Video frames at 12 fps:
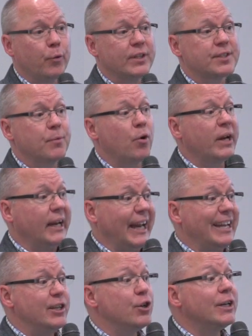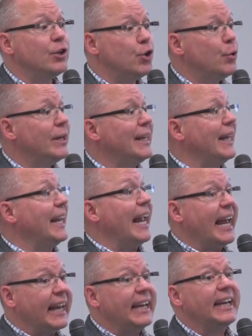quit smoking, and you can do it at
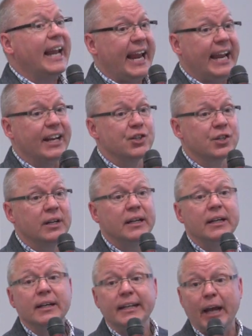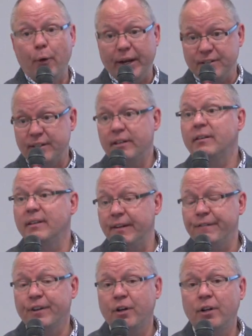any age. Now, is it
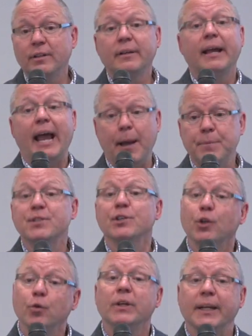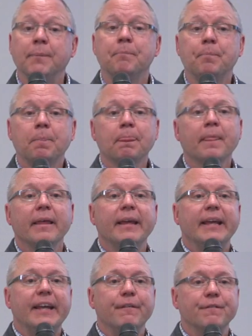difficult? Absolutely.
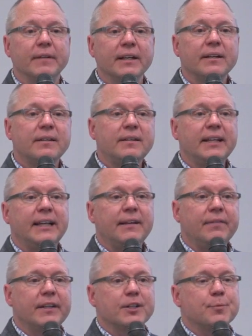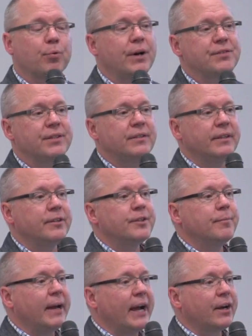If nicotine that is present in
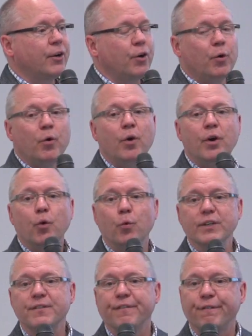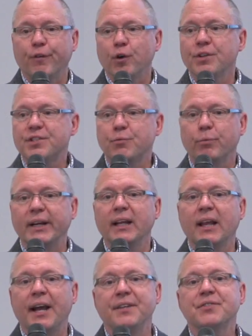tobacco was first
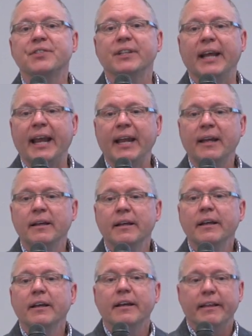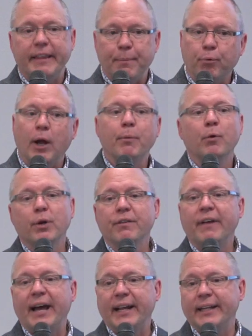realized today, they probably would have
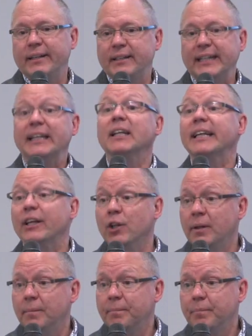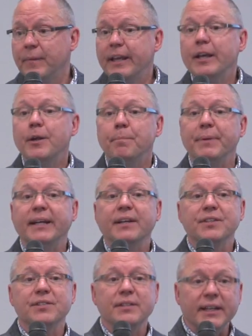had it illegal,
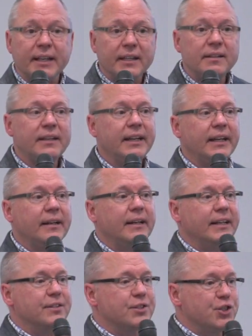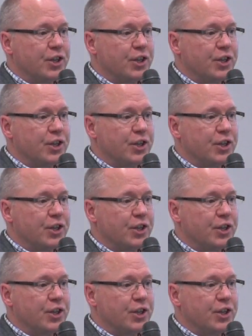because nicotine is